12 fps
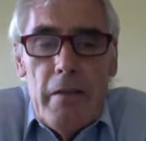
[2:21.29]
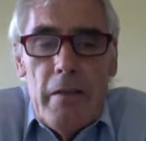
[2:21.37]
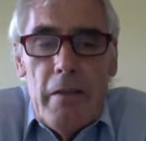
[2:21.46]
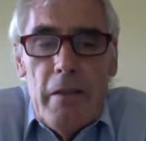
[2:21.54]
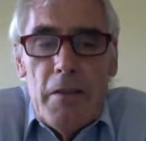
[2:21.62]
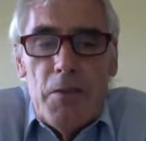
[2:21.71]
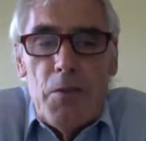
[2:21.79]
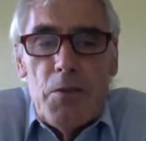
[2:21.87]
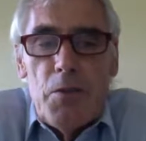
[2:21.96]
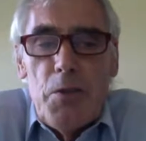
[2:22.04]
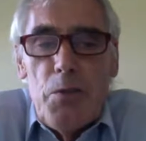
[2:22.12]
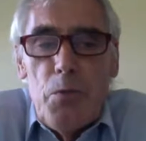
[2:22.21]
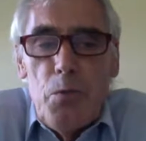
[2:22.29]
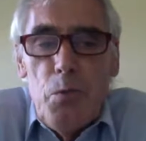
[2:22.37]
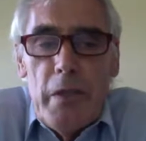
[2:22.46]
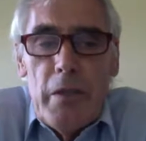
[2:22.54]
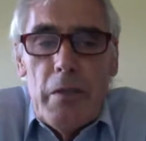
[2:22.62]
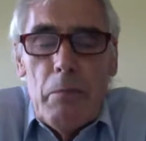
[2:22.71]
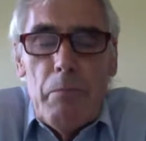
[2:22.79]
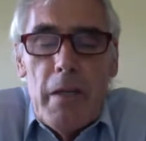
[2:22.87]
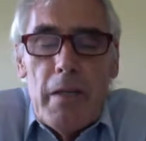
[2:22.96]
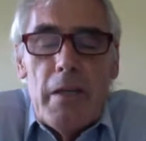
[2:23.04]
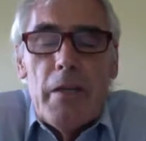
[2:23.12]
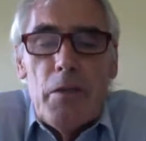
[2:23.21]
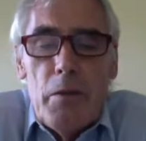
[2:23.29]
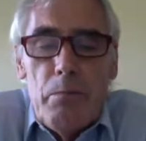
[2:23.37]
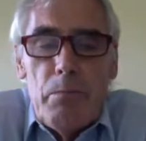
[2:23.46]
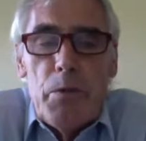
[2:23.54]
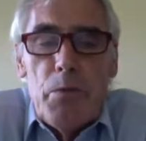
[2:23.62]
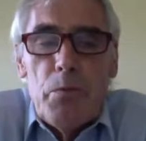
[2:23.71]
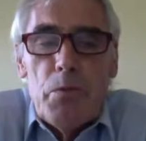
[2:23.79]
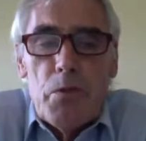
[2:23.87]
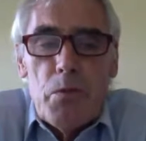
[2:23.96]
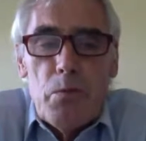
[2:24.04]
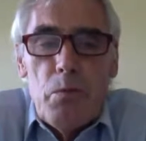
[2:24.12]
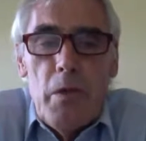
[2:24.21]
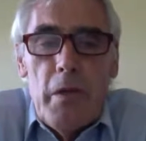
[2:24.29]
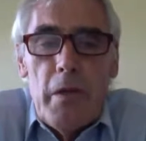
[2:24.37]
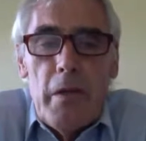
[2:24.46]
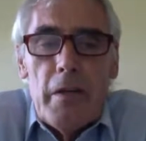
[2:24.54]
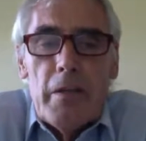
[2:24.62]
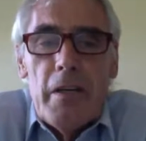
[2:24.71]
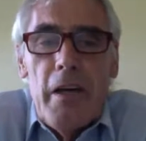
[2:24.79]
to do with making computers work,